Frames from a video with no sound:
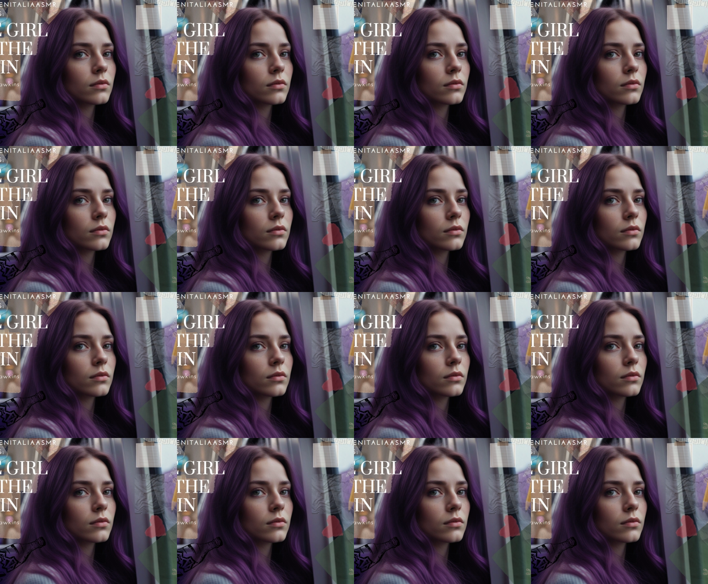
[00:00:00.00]

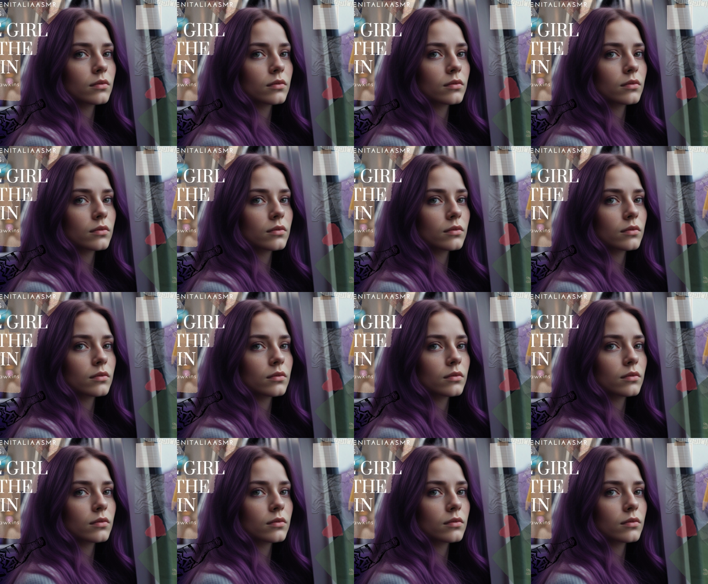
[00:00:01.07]

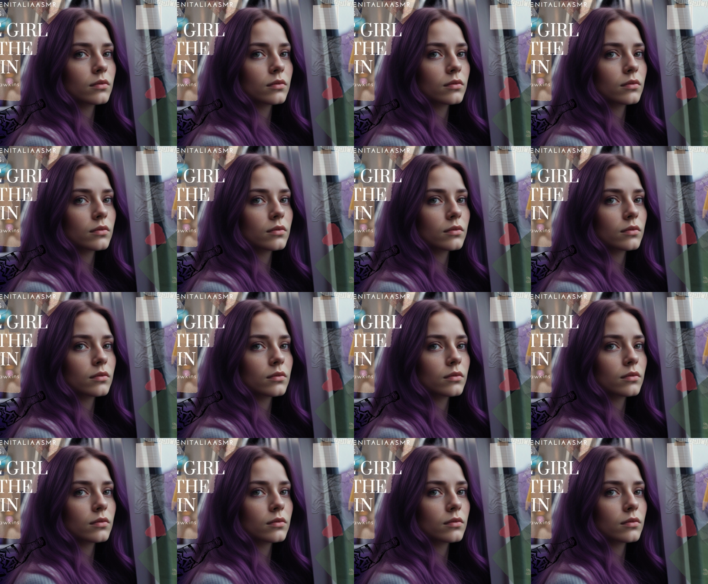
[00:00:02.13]

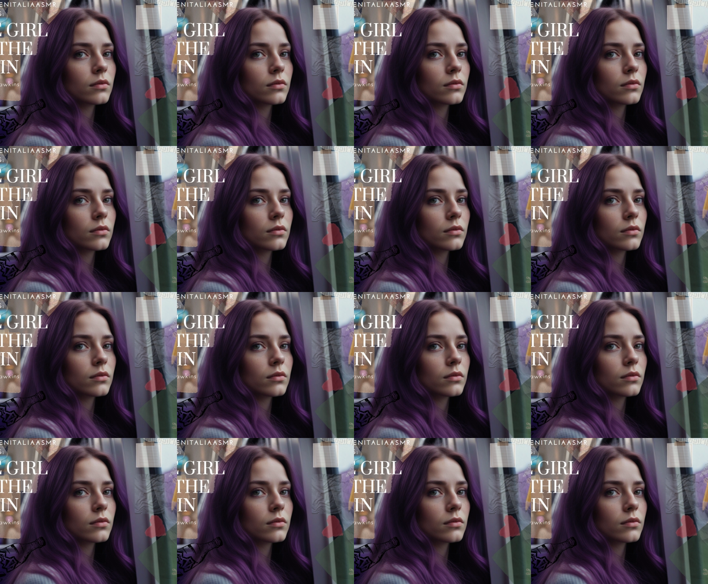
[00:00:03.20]

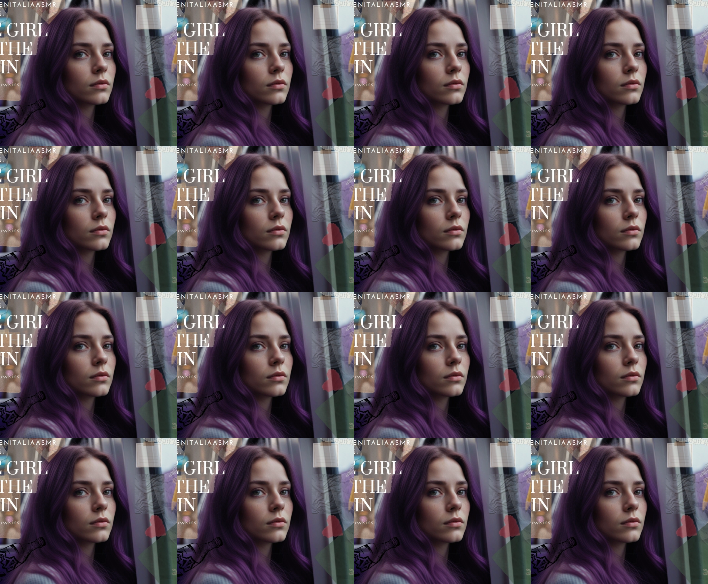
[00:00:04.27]

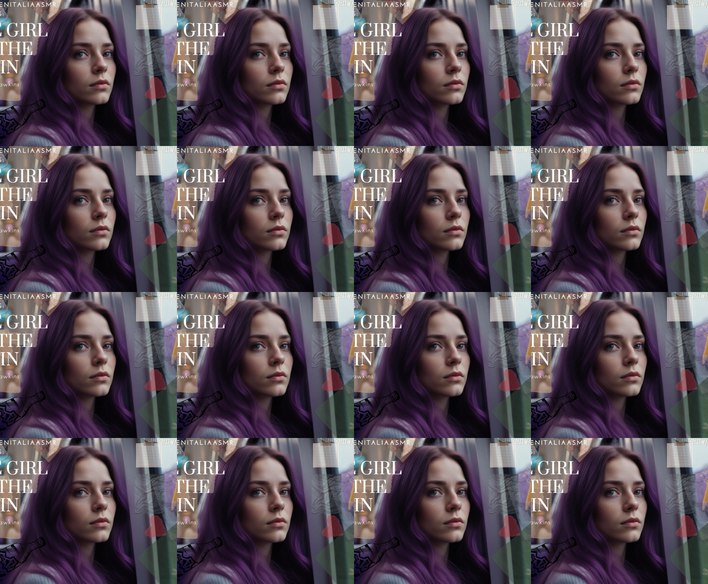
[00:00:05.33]

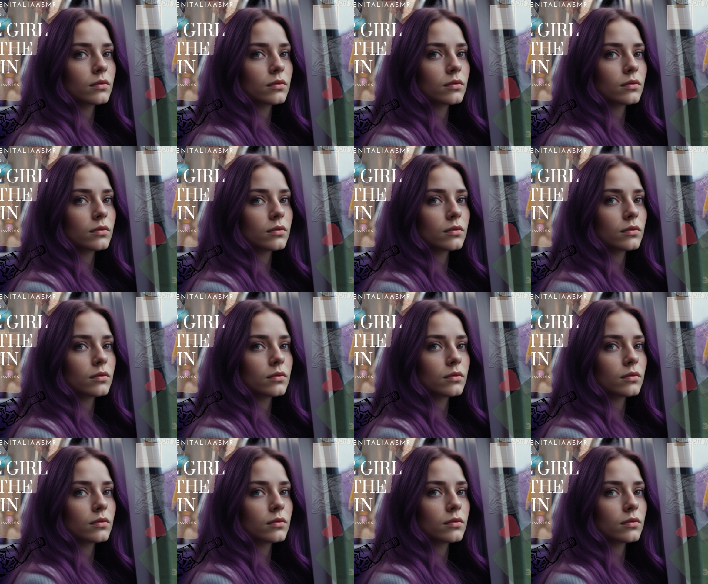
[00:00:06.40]
This is a still picture; no speech is visible.